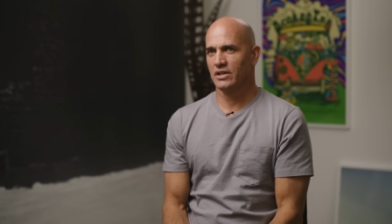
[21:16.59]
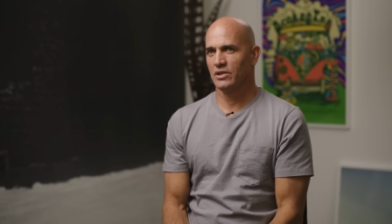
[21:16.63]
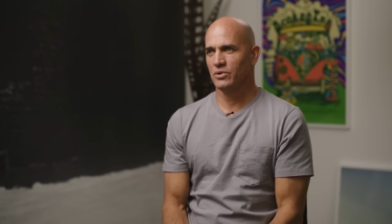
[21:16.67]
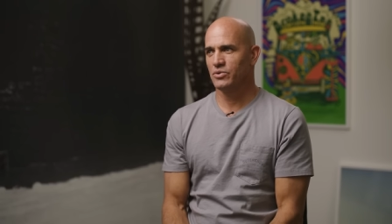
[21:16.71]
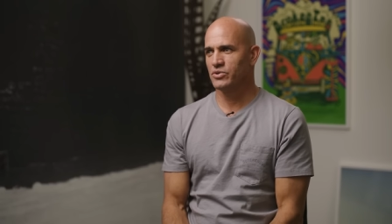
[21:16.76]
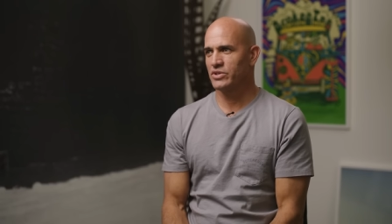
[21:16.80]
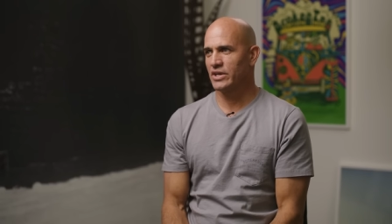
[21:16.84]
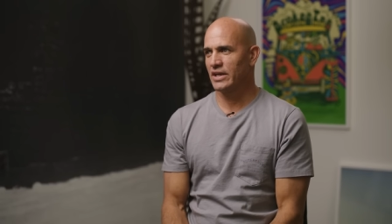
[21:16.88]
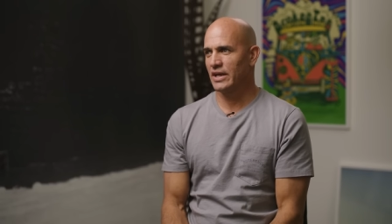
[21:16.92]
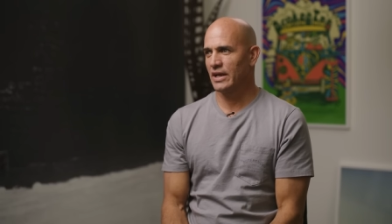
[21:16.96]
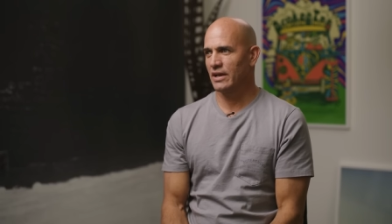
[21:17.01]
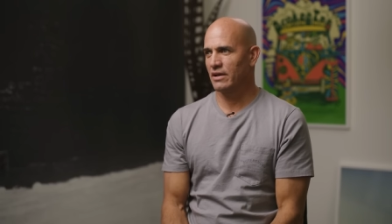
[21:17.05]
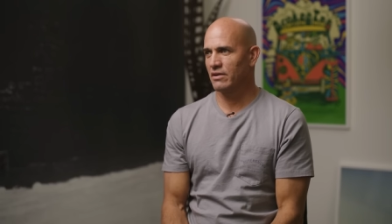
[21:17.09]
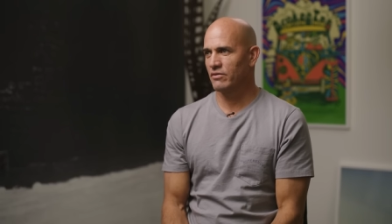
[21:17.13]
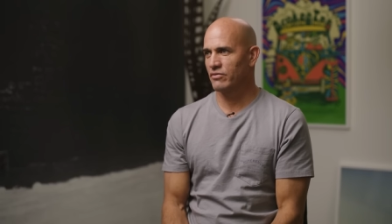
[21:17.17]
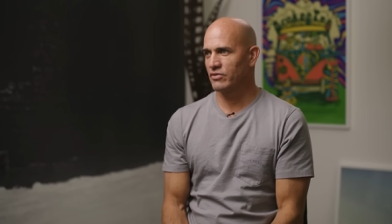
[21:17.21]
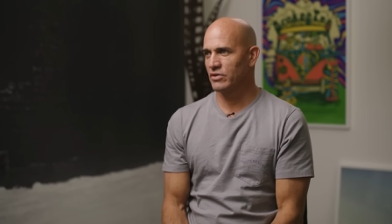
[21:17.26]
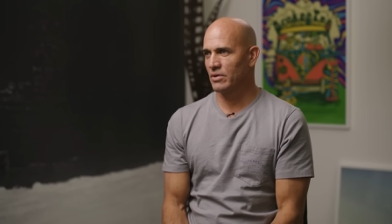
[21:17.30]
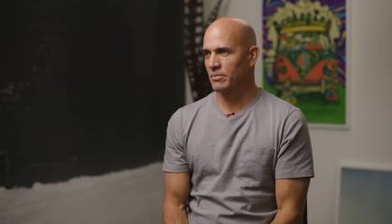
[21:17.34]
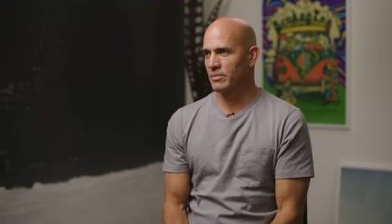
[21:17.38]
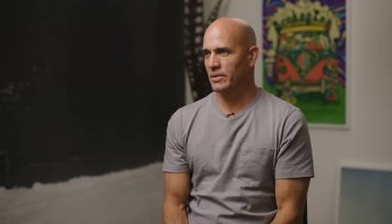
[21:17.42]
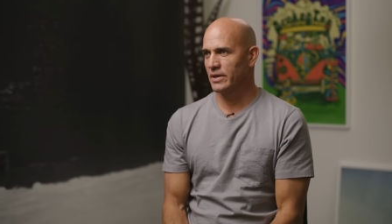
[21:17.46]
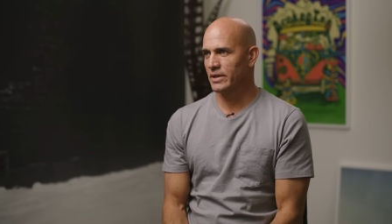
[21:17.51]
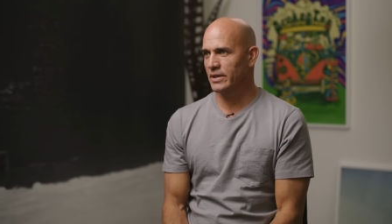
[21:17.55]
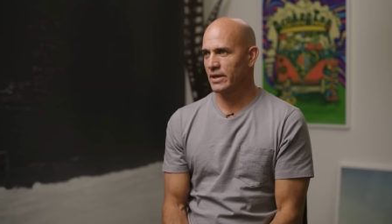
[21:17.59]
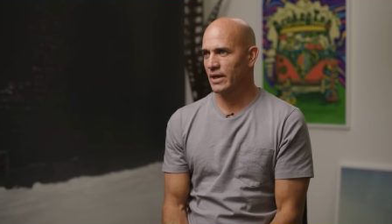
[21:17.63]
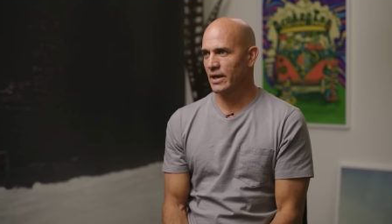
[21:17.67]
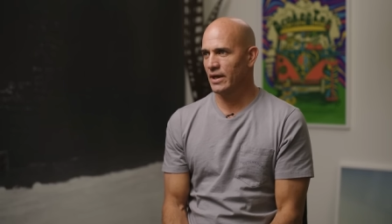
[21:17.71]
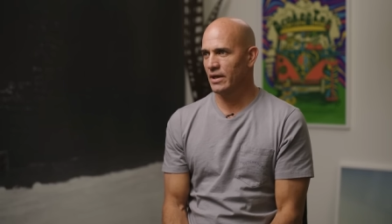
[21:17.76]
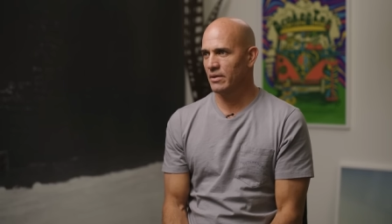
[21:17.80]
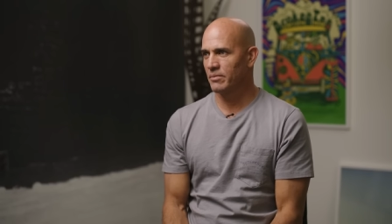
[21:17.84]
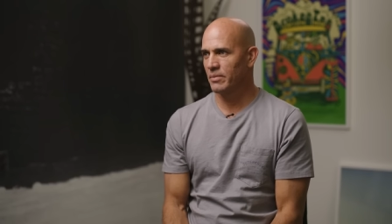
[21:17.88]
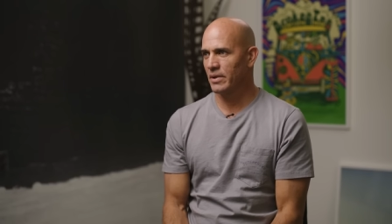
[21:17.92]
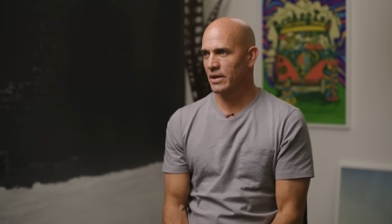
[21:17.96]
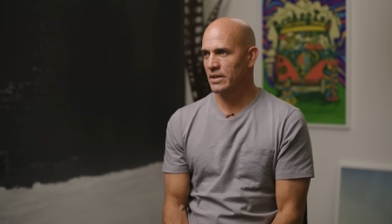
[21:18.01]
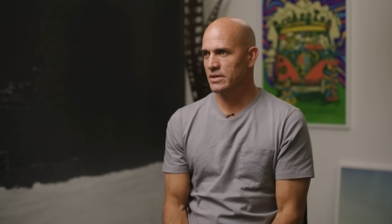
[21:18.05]
losing end of something like
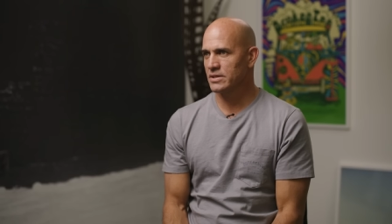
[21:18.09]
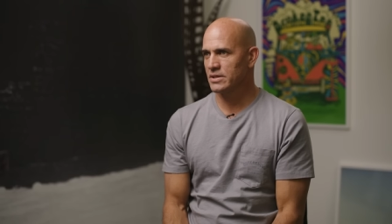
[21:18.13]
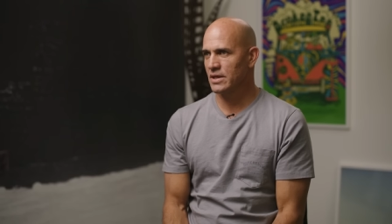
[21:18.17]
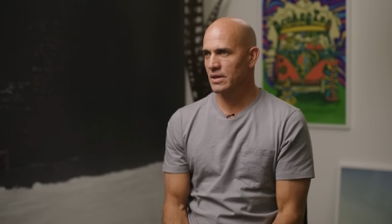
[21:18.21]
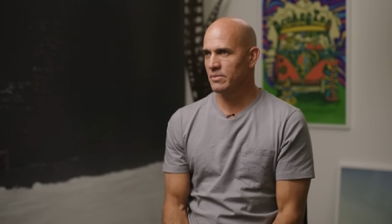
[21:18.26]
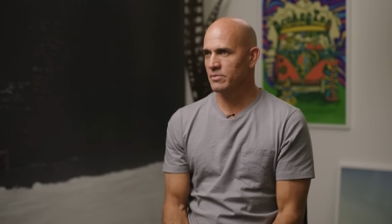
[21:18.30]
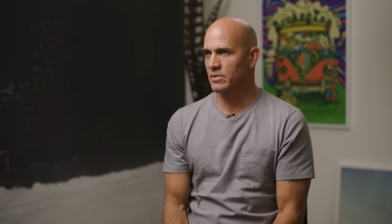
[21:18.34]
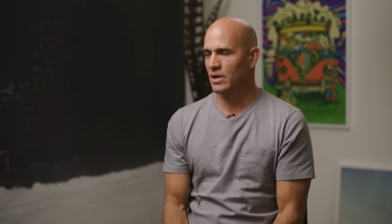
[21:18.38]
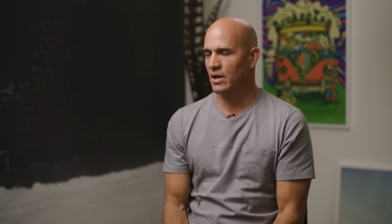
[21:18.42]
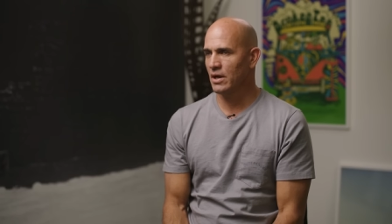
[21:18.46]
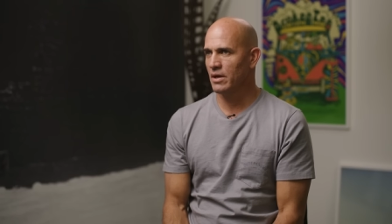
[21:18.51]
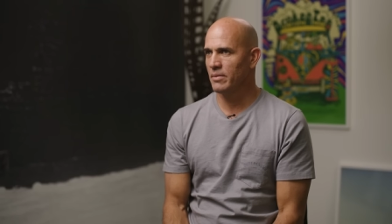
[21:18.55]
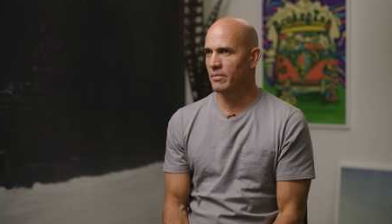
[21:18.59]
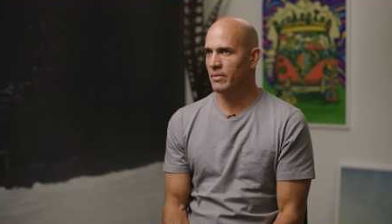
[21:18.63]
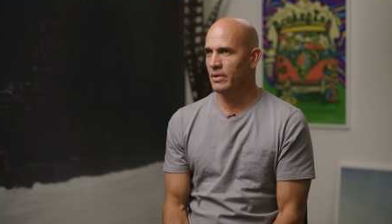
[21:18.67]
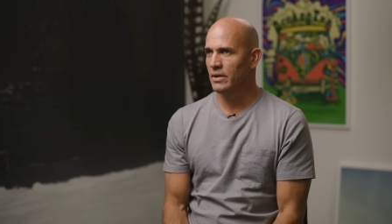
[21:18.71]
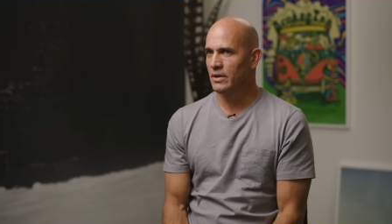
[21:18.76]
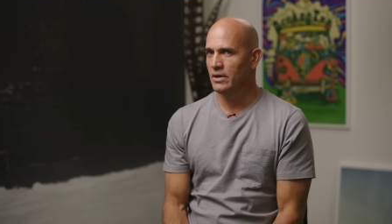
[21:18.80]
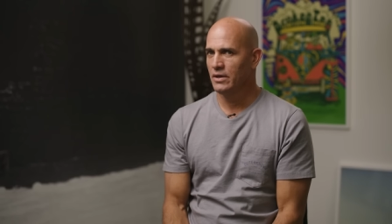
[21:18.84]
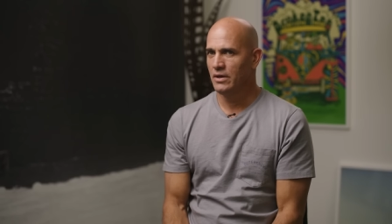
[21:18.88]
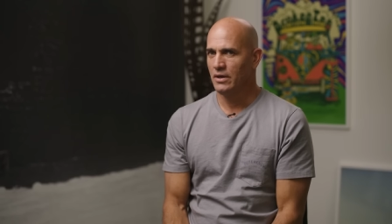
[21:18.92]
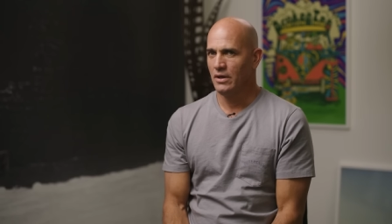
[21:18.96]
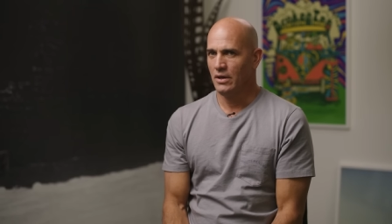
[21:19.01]
that, but at the same time,